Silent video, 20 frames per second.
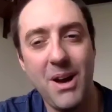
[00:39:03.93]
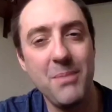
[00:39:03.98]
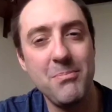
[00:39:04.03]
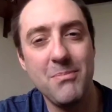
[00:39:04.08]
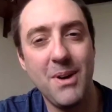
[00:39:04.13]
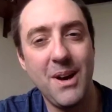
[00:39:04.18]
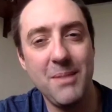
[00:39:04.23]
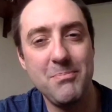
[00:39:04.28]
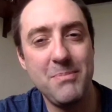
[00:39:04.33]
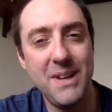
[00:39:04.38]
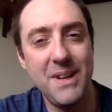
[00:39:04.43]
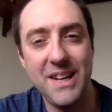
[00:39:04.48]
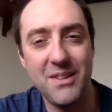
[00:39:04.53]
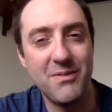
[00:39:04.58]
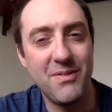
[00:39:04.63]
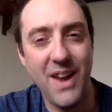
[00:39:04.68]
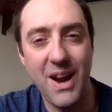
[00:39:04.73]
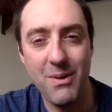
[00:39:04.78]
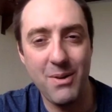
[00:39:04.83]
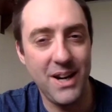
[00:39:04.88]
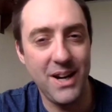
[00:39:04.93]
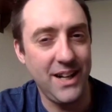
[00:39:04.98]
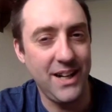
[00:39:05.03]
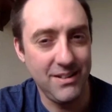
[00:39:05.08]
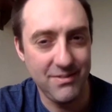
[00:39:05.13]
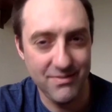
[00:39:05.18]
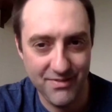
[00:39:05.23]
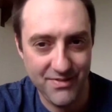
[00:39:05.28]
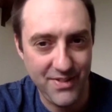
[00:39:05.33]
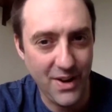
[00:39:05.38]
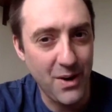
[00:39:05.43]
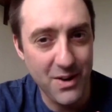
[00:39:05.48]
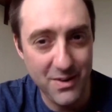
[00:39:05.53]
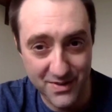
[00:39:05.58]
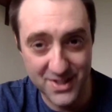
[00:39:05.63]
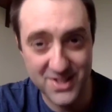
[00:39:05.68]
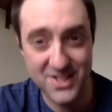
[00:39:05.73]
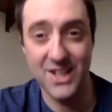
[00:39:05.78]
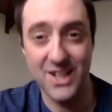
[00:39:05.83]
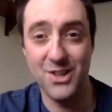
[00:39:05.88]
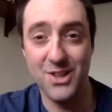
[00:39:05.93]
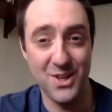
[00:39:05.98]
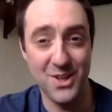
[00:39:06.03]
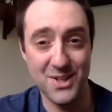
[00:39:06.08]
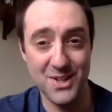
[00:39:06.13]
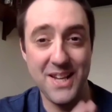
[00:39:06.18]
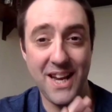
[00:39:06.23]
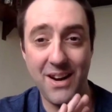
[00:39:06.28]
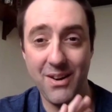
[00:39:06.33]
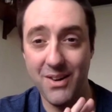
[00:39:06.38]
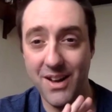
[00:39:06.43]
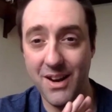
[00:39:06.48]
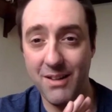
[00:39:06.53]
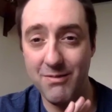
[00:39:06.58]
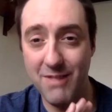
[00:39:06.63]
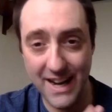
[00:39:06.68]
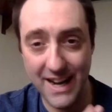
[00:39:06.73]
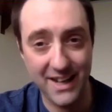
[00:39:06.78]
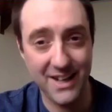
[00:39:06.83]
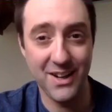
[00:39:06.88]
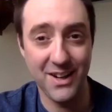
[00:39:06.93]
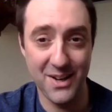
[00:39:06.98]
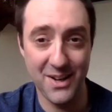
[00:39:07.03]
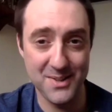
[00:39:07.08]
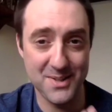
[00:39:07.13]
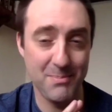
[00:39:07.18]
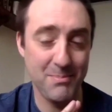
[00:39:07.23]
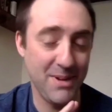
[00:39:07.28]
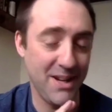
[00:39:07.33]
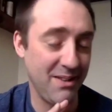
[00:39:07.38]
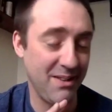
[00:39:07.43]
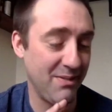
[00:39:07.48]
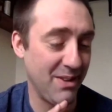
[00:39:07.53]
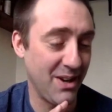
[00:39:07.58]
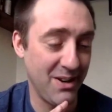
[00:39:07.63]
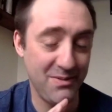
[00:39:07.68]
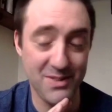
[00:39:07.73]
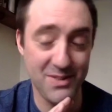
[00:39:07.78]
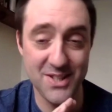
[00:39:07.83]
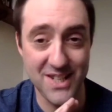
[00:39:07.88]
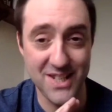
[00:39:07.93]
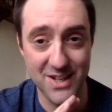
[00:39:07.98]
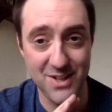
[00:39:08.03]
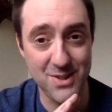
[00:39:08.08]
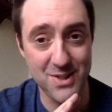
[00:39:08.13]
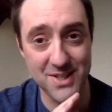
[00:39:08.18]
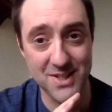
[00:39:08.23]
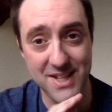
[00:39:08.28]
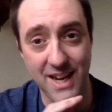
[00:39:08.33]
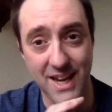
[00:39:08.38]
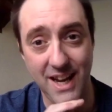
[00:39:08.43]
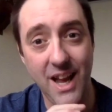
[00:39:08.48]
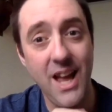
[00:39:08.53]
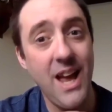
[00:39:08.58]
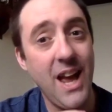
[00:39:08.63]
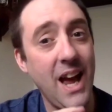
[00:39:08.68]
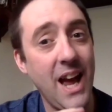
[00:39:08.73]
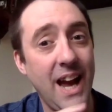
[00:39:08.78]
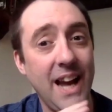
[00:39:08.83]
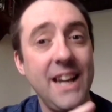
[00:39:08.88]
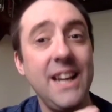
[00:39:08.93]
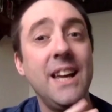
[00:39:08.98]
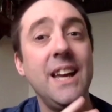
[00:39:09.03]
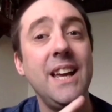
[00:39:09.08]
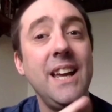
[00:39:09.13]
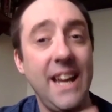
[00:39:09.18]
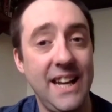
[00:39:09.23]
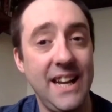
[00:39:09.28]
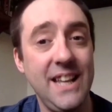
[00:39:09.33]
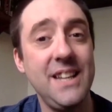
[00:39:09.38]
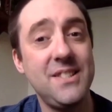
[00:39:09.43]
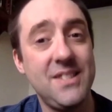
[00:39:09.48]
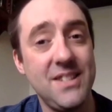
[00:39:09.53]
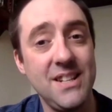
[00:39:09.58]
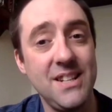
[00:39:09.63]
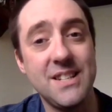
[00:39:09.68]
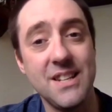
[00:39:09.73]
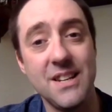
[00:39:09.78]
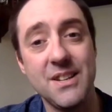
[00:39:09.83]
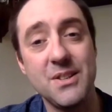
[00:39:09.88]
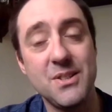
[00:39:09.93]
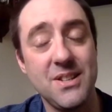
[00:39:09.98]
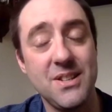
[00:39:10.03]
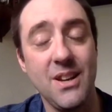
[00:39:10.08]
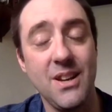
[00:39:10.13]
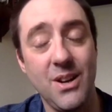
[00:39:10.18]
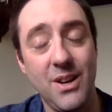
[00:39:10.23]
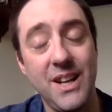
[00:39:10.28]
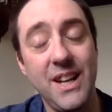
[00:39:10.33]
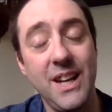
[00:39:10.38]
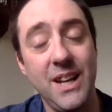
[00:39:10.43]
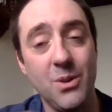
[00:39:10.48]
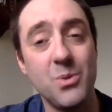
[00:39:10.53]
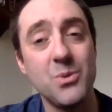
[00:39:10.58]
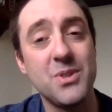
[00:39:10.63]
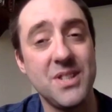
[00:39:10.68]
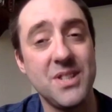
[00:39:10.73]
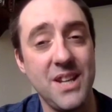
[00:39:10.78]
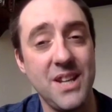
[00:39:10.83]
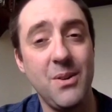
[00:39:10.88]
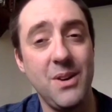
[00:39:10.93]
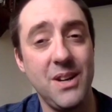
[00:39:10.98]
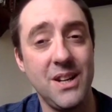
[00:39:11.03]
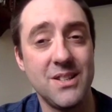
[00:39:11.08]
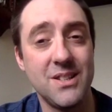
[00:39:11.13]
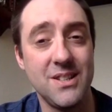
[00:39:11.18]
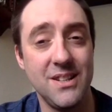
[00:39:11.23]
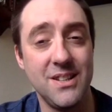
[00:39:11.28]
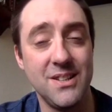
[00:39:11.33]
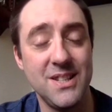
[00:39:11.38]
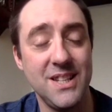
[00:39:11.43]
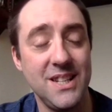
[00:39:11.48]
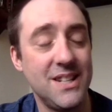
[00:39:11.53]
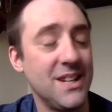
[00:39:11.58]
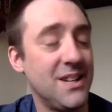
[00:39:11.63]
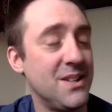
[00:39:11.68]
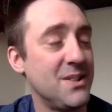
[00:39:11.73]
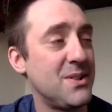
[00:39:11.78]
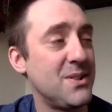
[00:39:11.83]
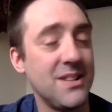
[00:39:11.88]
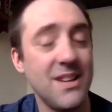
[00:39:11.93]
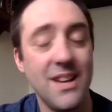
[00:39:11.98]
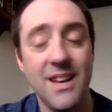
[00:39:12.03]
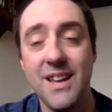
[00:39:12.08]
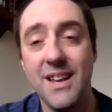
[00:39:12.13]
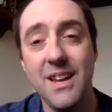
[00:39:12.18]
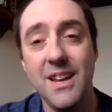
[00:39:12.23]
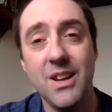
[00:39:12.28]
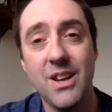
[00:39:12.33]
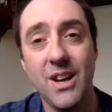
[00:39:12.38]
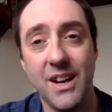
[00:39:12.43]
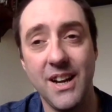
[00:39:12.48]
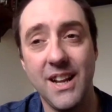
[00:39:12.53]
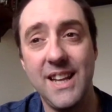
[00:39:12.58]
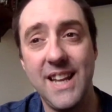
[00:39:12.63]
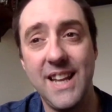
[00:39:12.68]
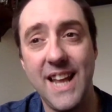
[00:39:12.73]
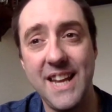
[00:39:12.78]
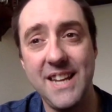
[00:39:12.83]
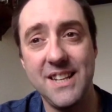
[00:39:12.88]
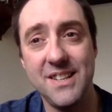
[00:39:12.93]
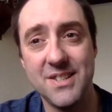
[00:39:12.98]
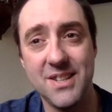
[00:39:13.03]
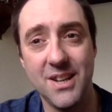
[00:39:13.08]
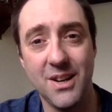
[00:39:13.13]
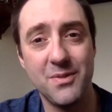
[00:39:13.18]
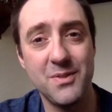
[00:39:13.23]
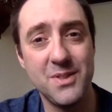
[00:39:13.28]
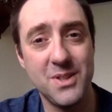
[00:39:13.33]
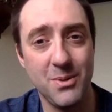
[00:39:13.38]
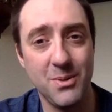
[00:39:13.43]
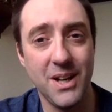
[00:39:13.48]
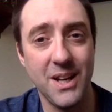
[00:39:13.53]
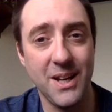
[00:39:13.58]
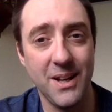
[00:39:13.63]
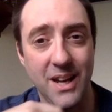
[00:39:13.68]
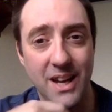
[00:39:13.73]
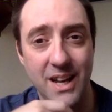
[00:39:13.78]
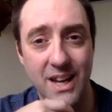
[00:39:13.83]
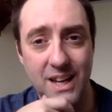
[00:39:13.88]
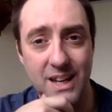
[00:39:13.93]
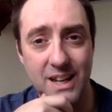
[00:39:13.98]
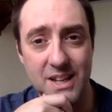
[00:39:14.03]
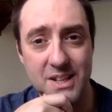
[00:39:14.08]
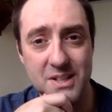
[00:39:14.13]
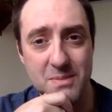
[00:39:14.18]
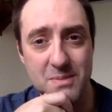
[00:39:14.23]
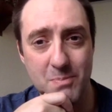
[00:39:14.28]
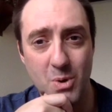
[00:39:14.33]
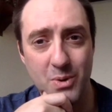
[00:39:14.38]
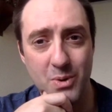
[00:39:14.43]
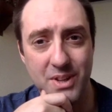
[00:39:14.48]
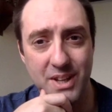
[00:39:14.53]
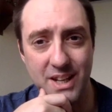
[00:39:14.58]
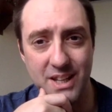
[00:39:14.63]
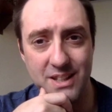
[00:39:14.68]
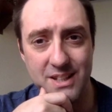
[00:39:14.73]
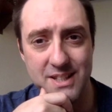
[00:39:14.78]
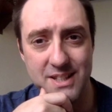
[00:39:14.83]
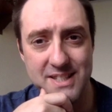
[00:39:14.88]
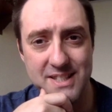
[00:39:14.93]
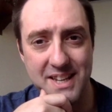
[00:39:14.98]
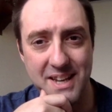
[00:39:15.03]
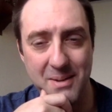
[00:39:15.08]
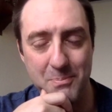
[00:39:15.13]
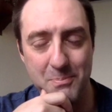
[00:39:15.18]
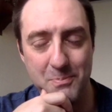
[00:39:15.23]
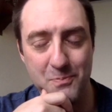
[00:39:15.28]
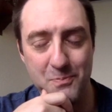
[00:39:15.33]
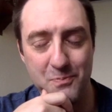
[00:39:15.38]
I'm being very, very facetious here, and I recognise I'm being very facetious here. It does, in all seriousness, it does kind of lend itself to a small thing that